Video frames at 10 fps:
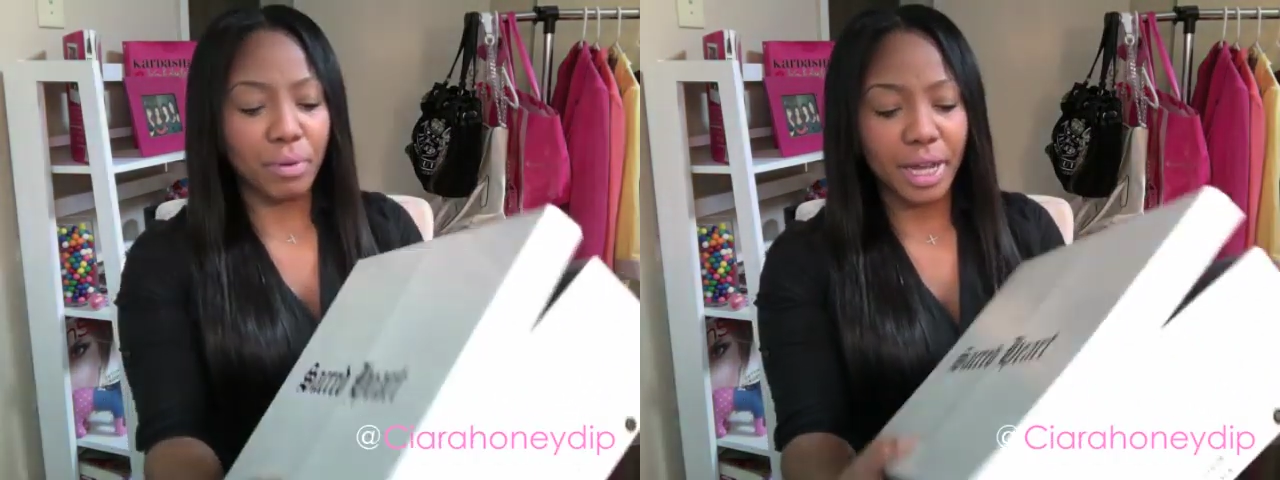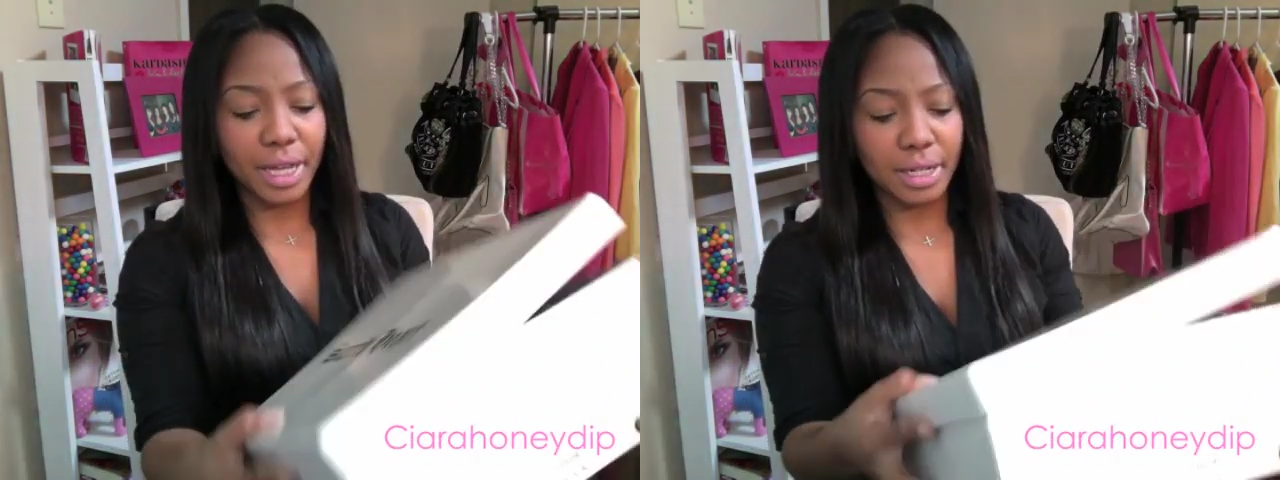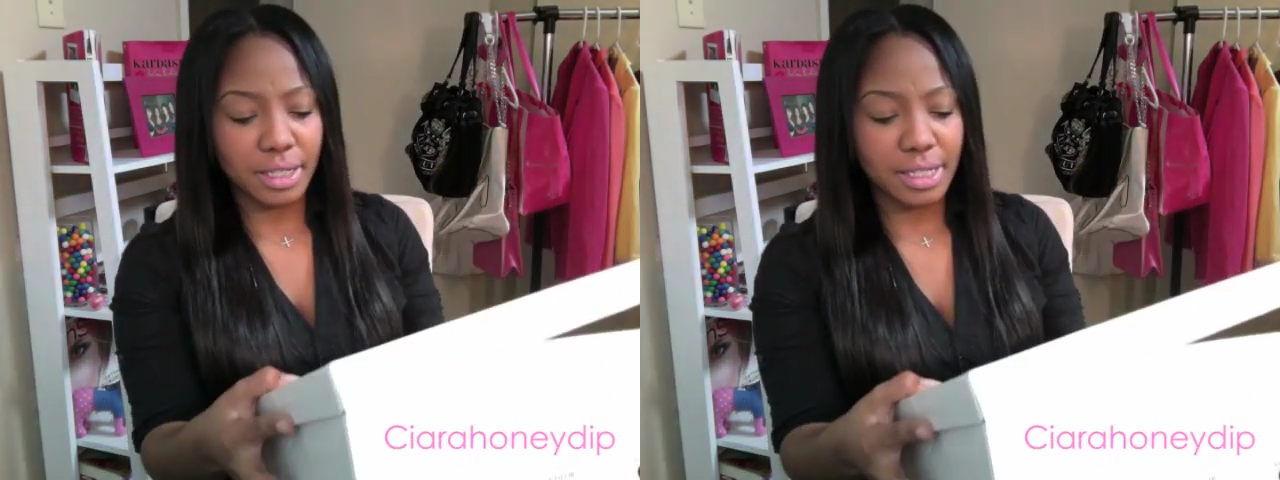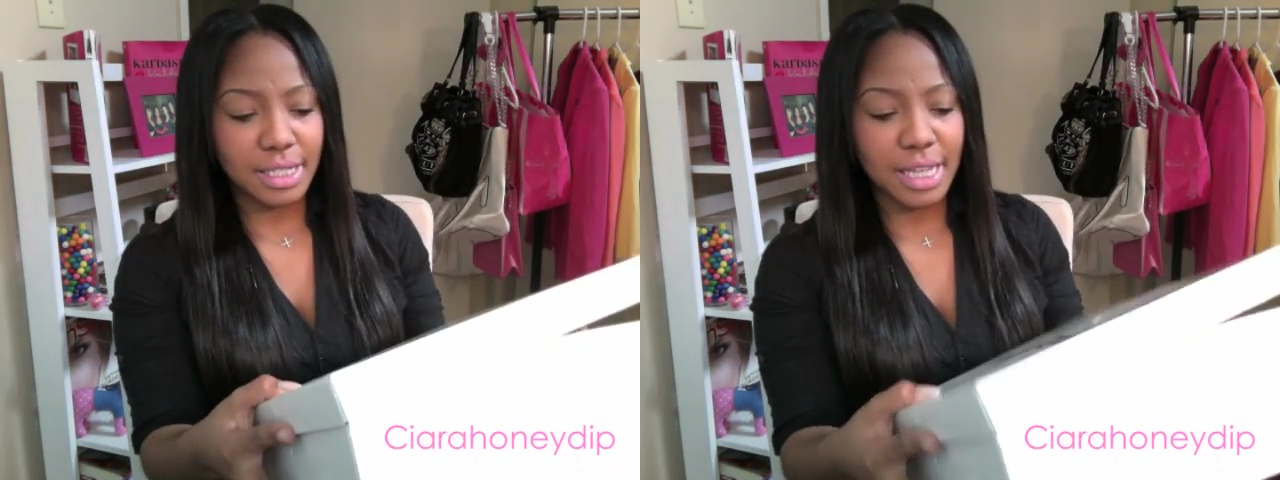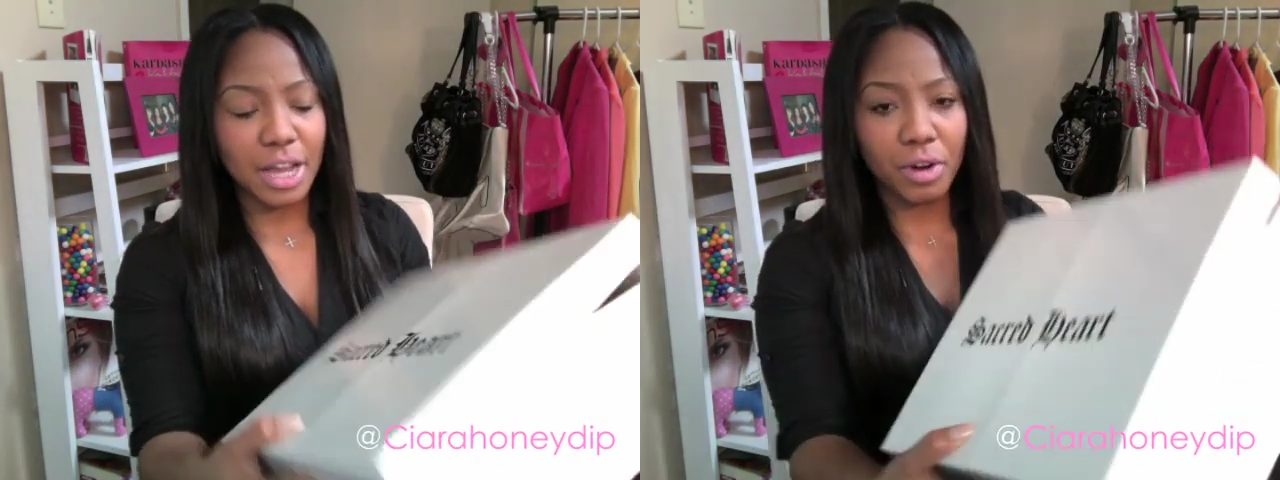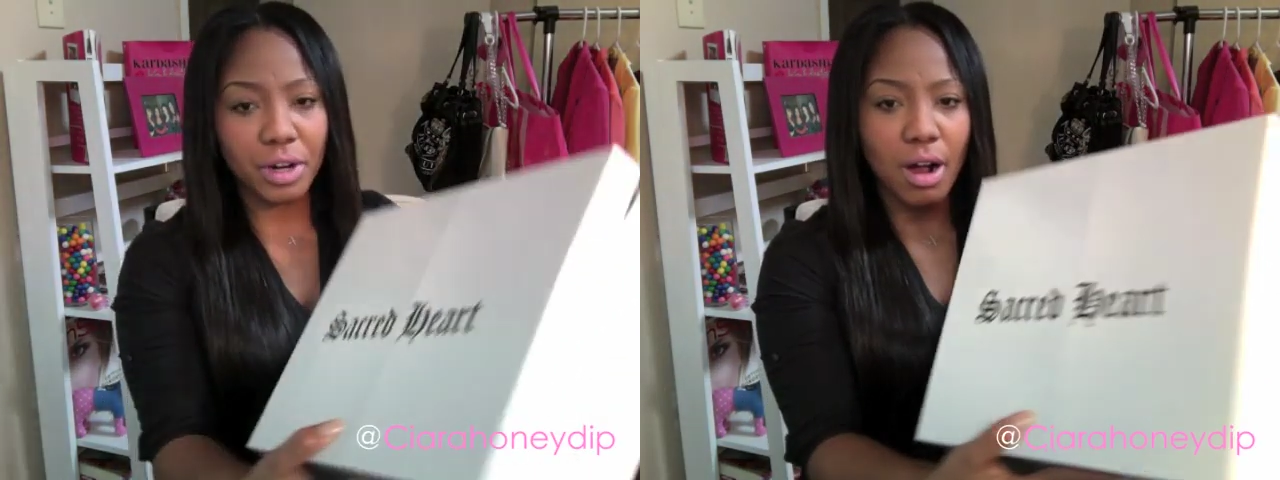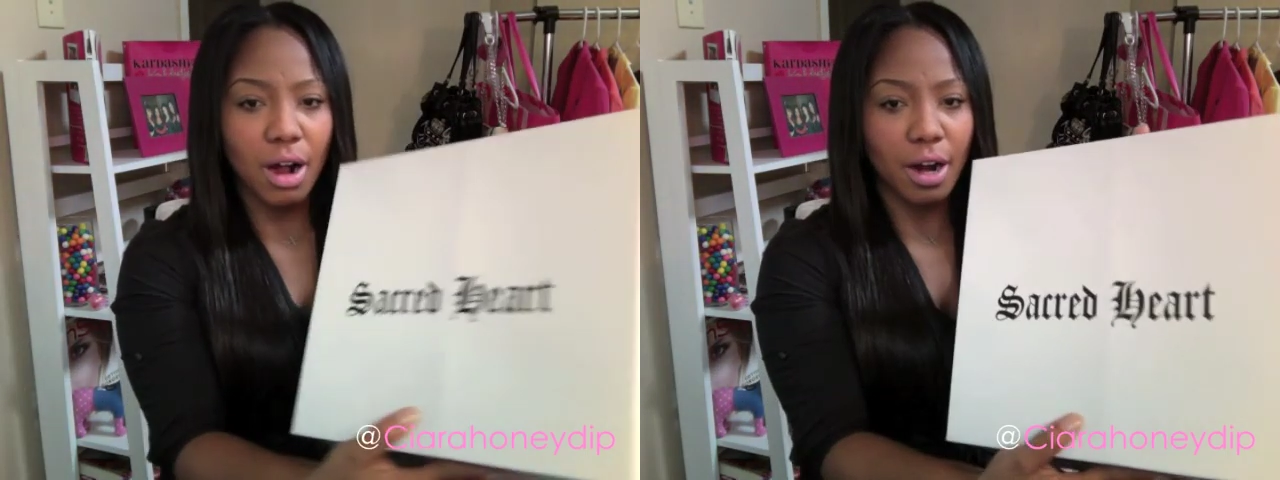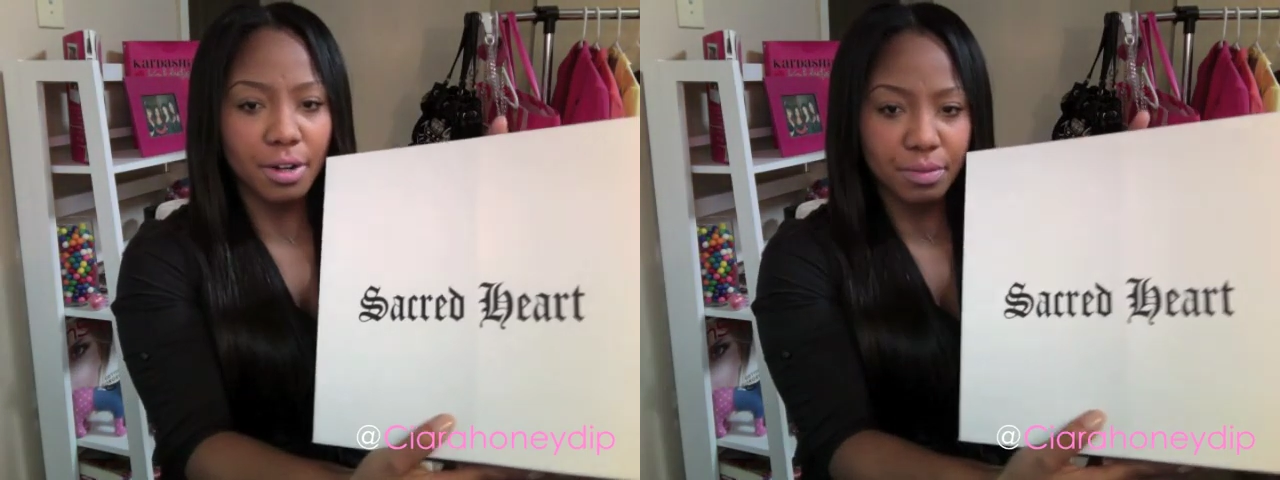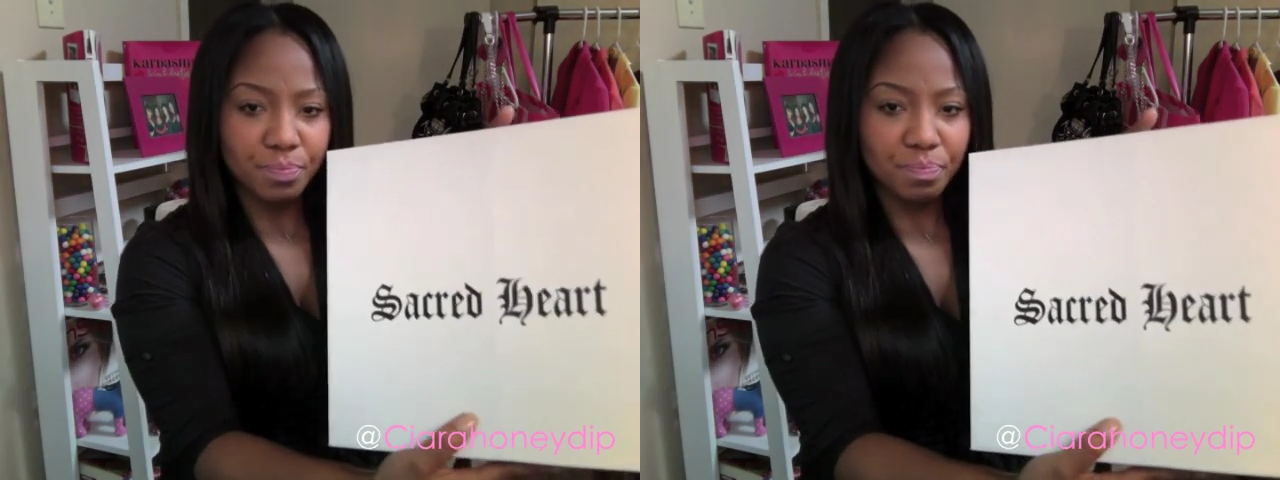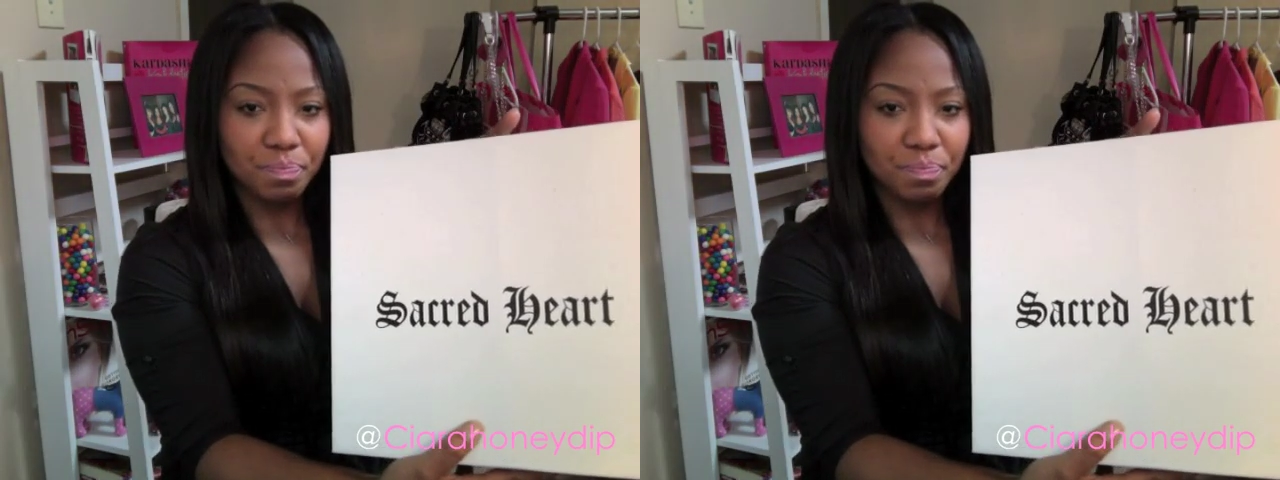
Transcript: brand Sacred Heart.